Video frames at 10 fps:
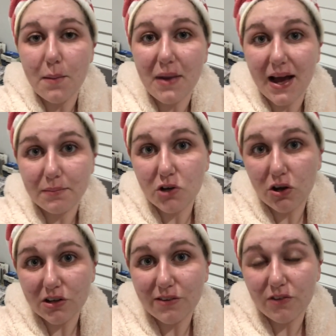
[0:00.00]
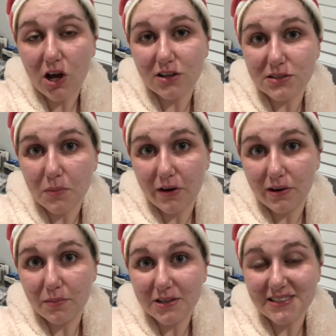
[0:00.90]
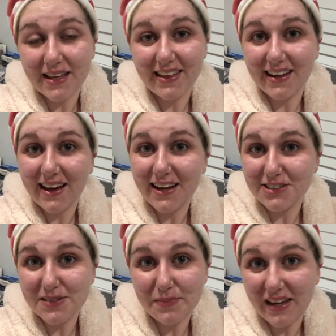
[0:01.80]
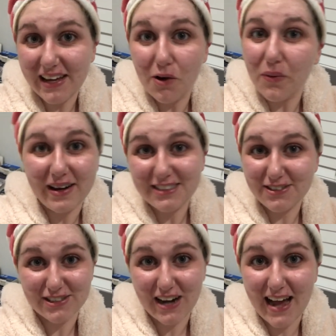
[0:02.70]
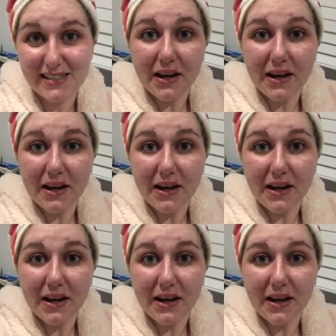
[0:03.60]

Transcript: But I'm not gonna vlog tomorrow because I think I'll just be way too stressed.